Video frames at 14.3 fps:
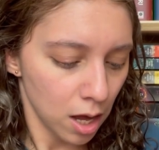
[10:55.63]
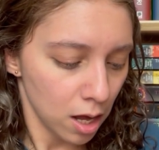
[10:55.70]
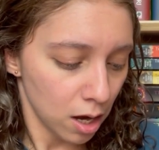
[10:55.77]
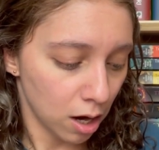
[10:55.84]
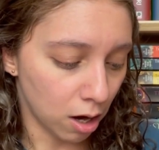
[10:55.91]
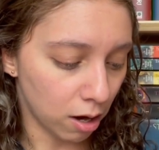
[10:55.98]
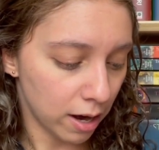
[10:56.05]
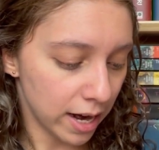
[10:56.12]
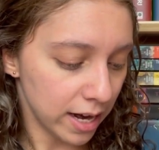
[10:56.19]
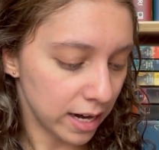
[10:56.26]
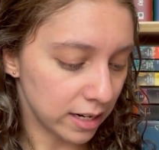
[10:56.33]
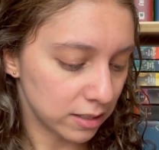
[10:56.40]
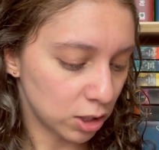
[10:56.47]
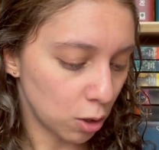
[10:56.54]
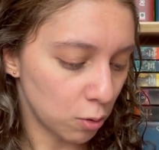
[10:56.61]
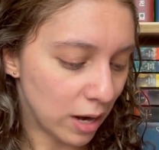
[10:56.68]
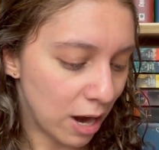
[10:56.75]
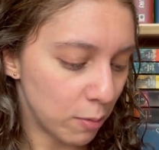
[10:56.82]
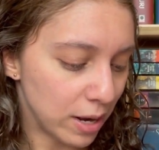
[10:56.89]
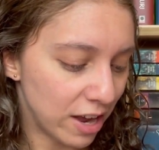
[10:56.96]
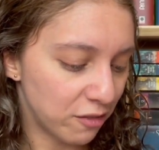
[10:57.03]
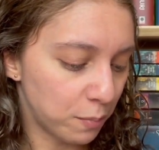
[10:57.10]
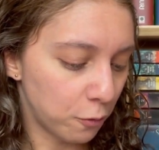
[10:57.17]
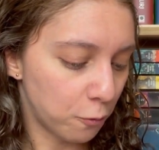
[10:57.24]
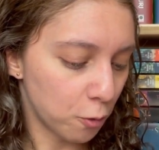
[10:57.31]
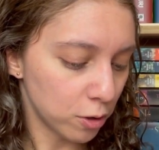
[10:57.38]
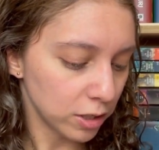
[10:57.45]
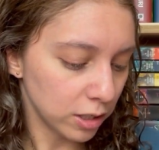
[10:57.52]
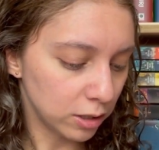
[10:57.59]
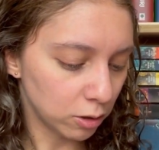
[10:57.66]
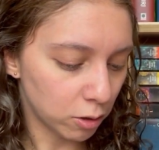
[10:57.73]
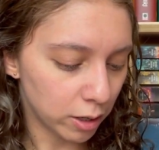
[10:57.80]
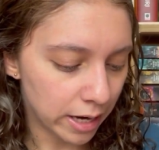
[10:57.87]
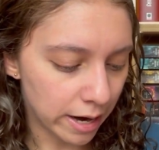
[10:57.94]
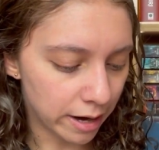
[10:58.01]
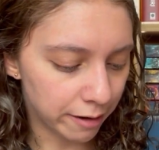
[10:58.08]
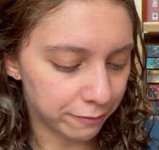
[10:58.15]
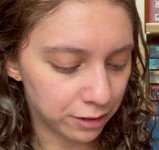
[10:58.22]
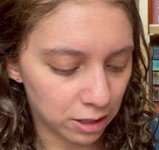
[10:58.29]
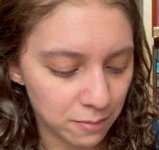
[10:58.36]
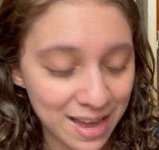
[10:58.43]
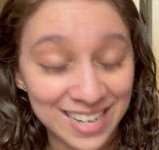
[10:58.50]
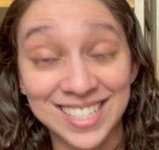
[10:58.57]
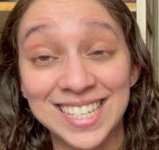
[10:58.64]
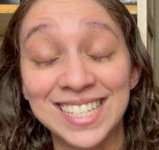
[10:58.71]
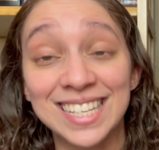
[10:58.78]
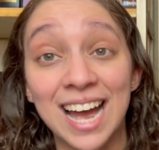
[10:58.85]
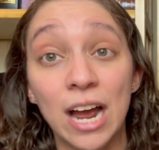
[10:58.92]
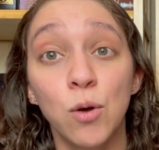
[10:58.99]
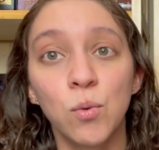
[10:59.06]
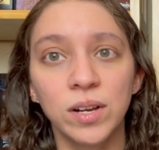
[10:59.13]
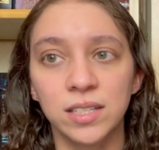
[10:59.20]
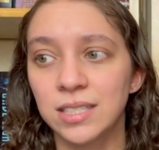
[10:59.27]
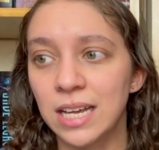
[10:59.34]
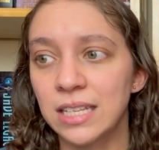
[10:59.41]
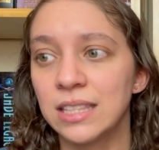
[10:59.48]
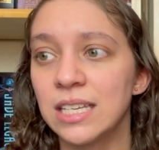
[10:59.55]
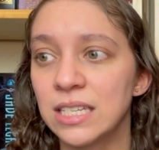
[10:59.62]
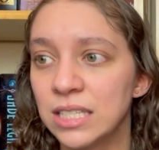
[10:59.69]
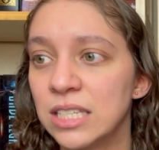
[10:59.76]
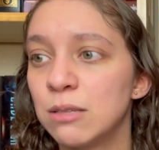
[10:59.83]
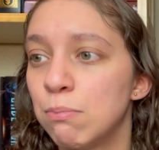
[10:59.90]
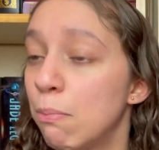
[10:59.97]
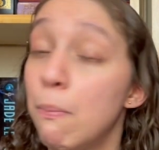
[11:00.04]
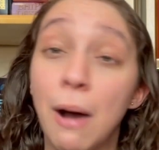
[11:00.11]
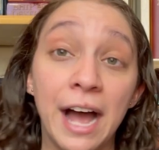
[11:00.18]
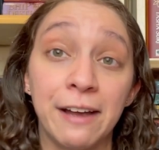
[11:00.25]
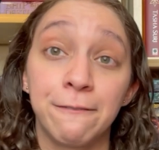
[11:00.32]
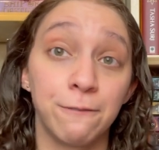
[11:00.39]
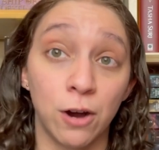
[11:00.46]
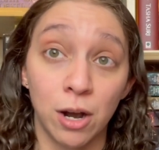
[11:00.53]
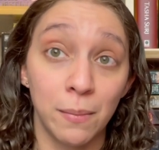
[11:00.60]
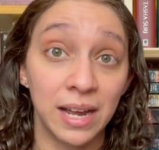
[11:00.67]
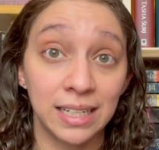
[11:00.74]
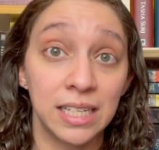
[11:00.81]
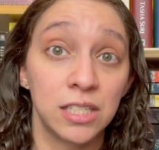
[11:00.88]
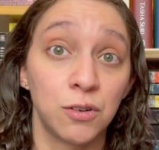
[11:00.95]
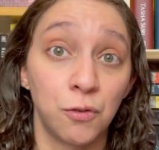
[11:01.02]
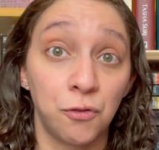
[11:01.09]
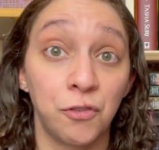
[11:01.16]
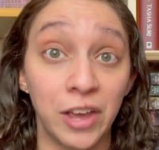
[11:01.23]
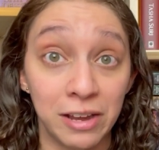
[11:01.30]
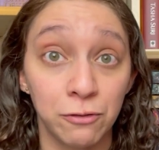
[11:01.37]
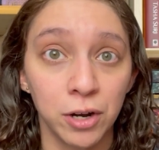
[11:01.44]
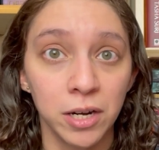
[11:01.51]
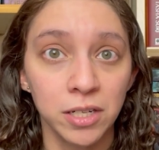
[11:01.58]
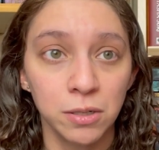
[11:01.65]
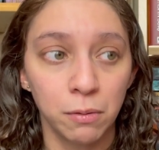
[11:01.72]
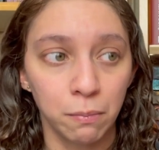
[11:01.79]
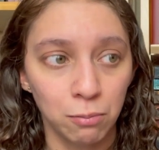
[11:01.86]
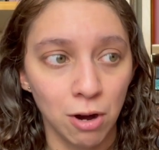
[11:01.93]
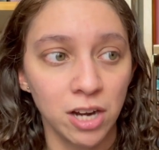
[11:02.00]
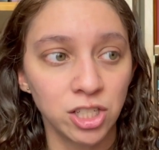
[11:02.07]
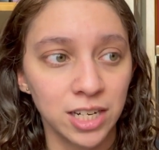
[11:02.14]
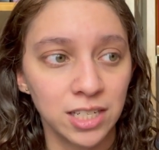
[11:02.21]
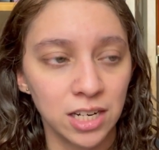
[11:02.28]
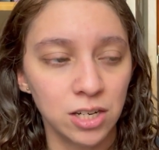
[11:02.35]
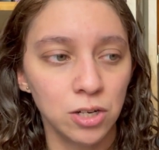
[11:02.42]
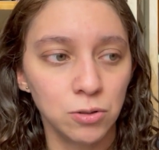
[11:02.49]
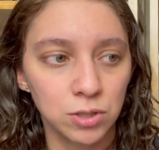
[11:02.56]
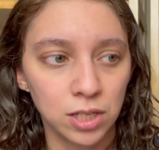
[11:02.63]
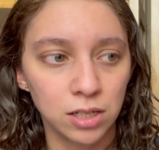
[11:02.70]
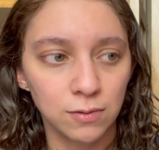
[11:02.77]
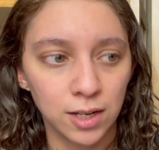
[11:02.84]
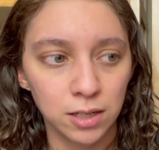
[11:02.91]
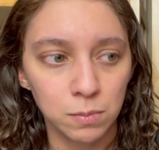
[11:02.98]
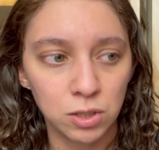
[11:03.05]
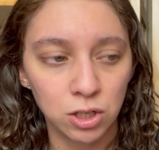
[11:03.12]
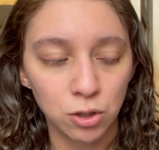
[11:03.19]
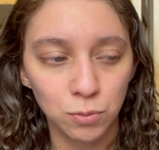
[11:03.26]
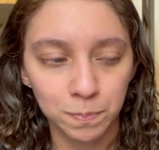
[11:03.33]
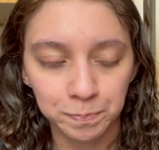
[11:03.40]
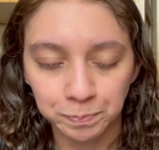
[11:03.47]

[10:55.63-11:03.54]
All right, and so now we have Before the Glory of Their Majesties. I will say this is by far my least favorite project in New Suns Volume 2.